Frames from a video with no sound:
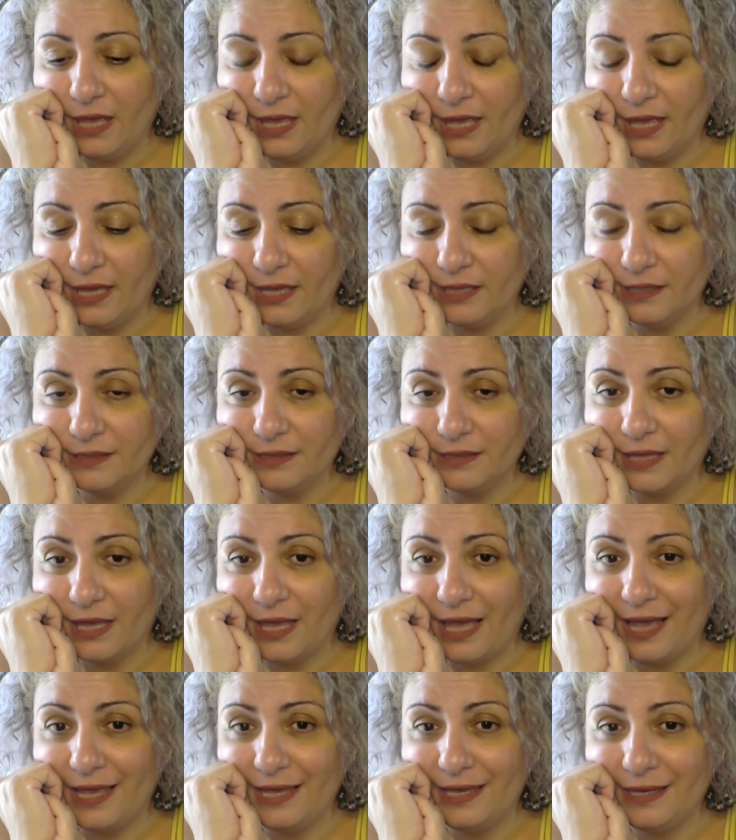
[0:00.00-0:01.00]
And
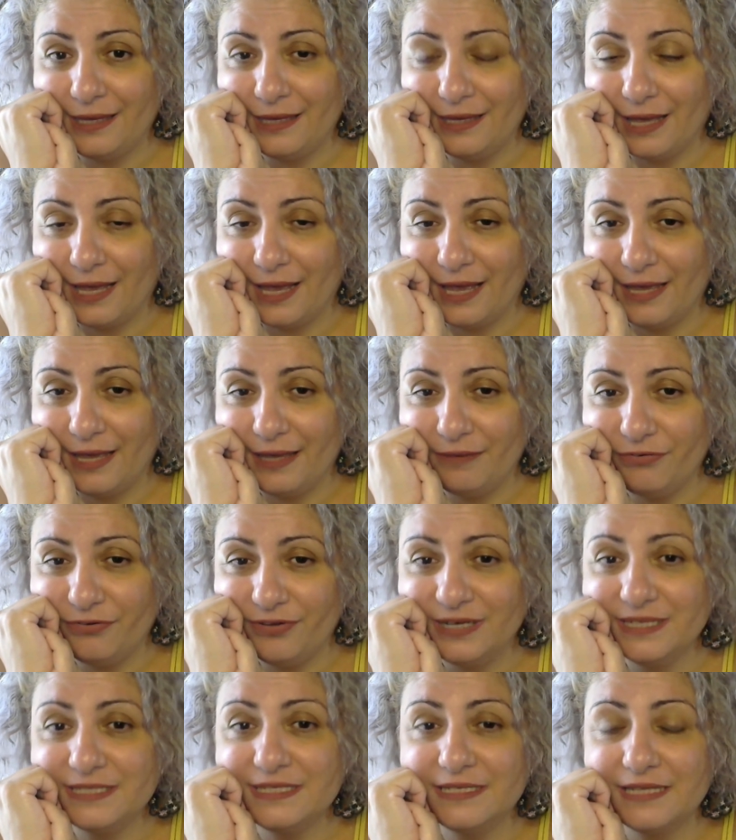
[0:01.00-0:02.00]
I
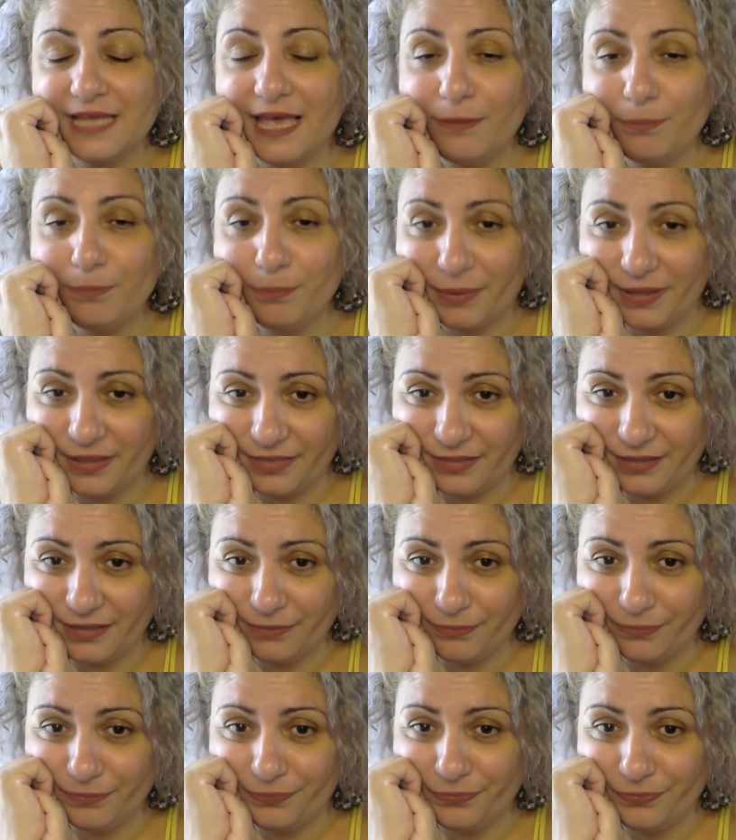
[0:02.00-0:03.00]
feel empathy
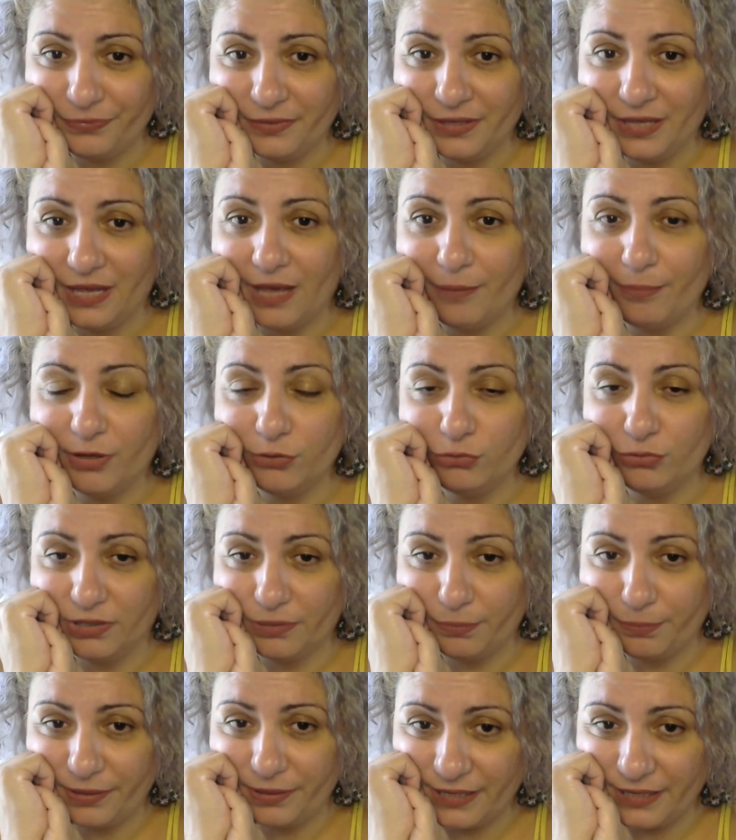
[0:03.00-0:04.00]
about your
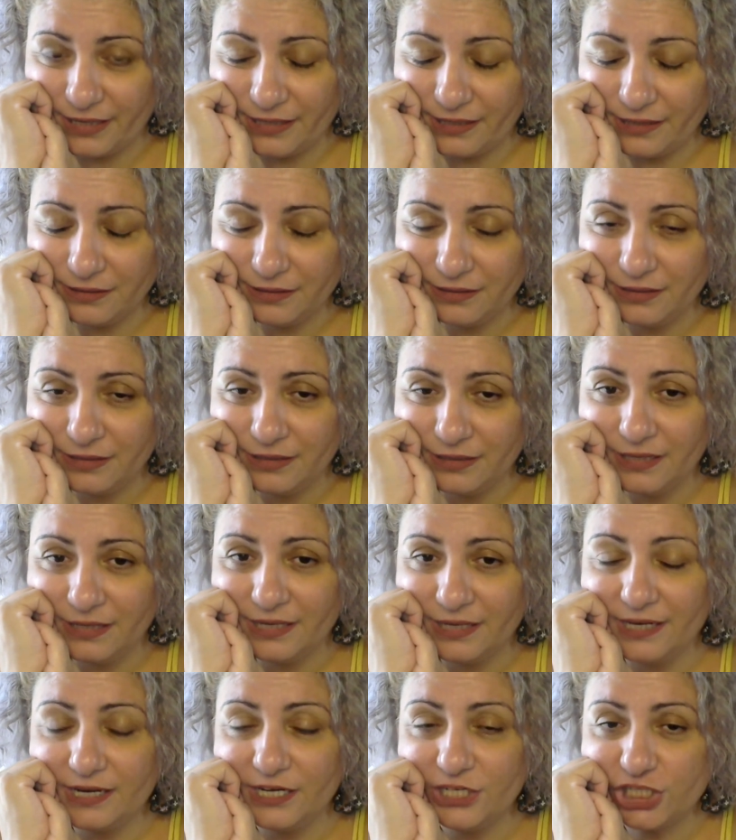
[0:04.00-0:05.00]
pain.
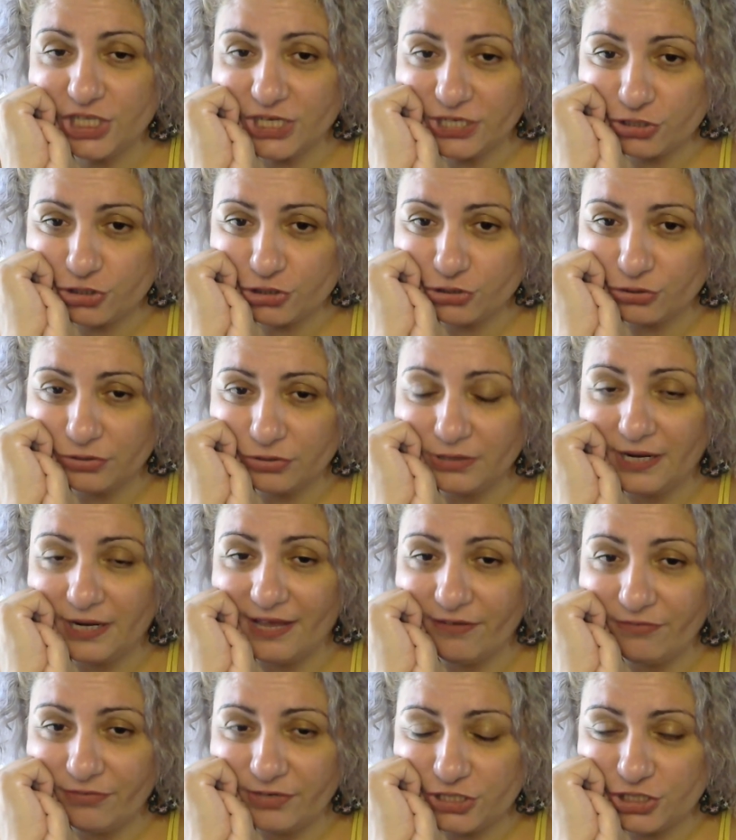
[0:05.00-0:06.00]
Rejection,
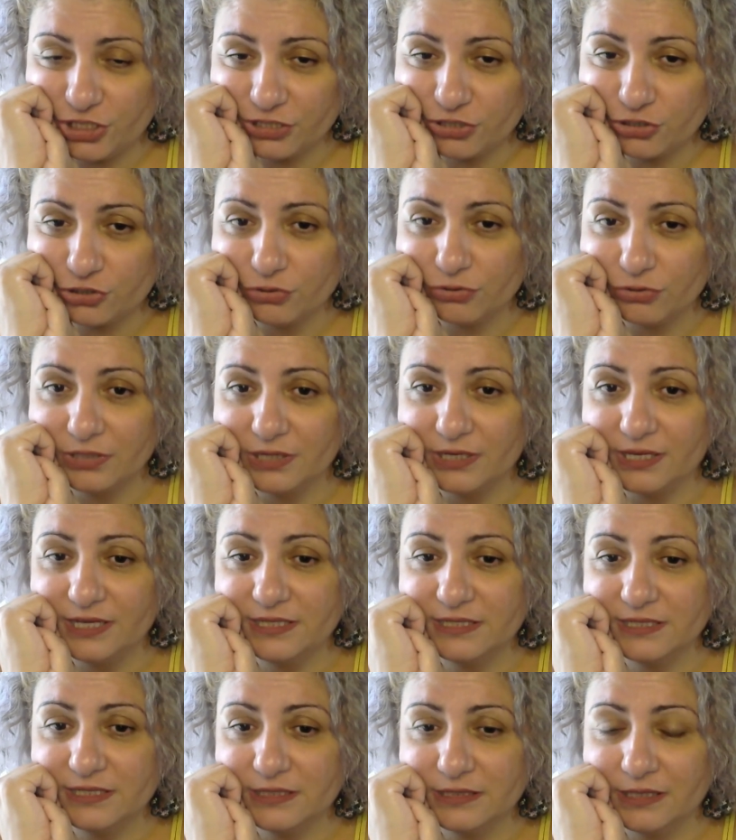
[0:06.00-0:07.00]
love rejection
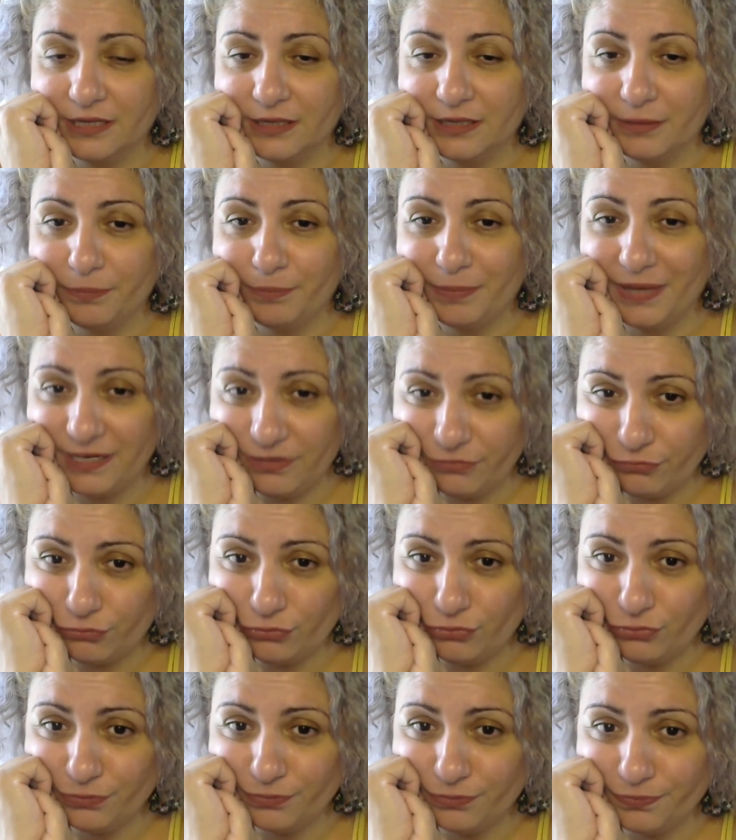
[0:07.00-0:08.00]
is
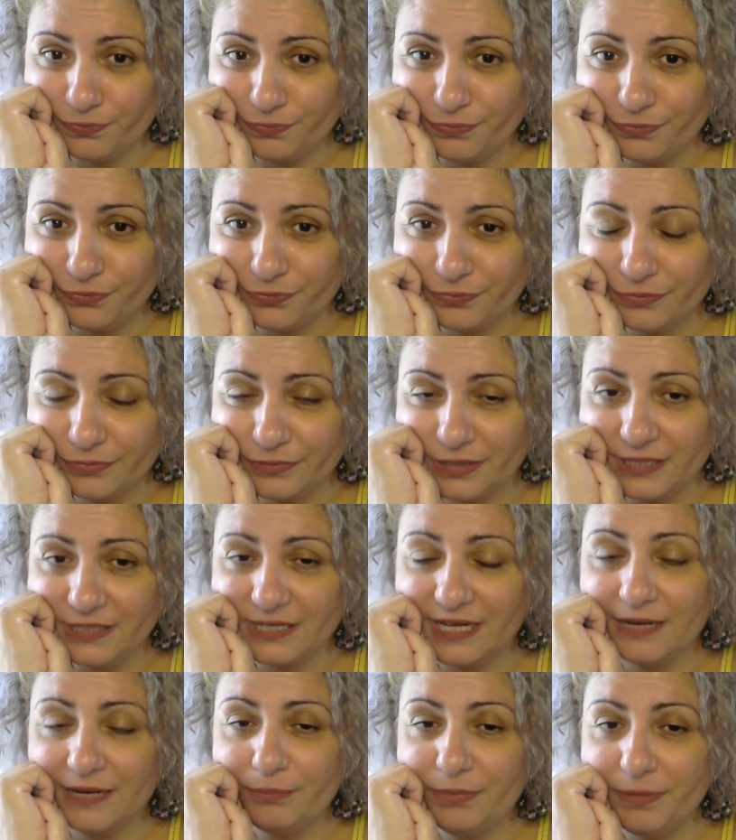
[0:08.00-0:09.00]
painful. It
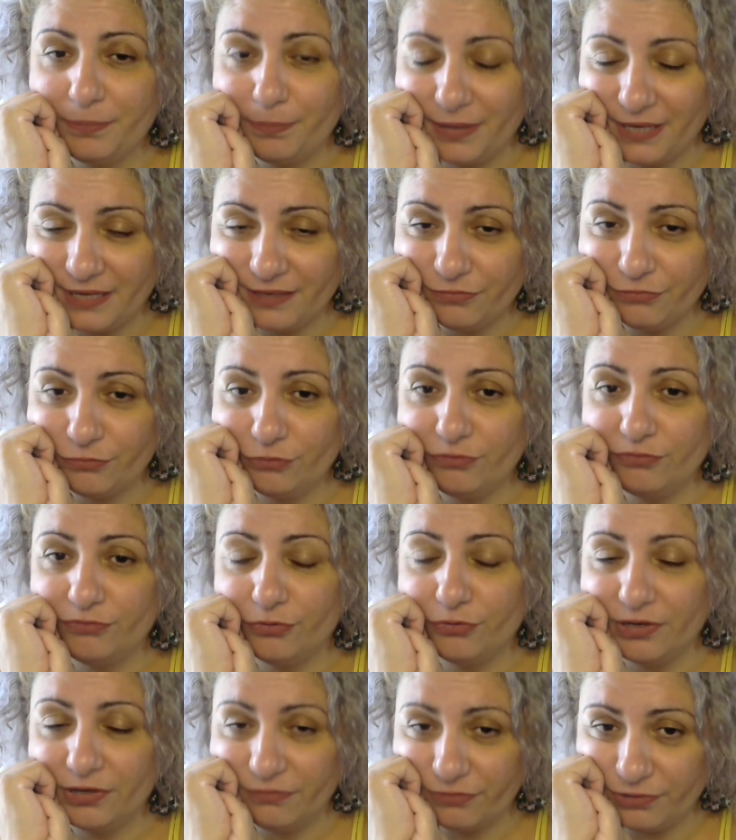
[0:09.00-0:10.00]
can be painful
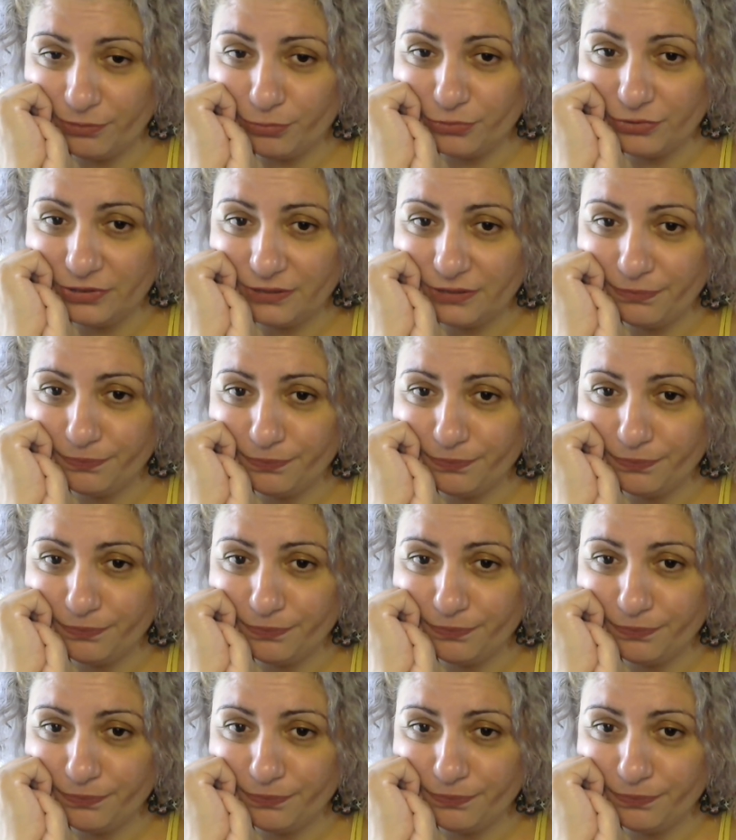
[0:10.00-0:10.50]
for everybody,